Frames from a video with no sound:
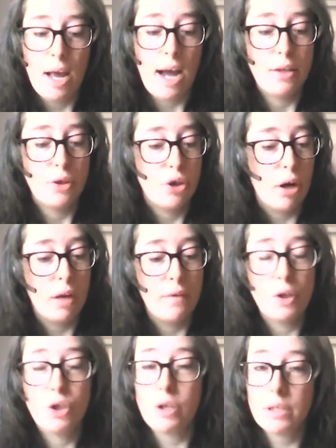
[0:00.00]
and the shock of
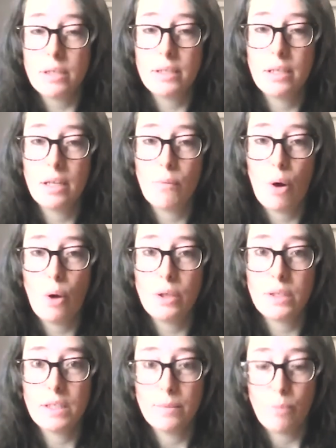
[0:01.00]
adjusting to their role
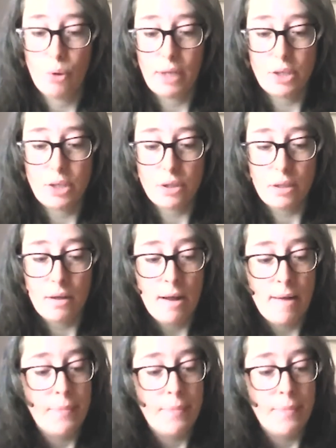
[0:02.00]
as a small nation,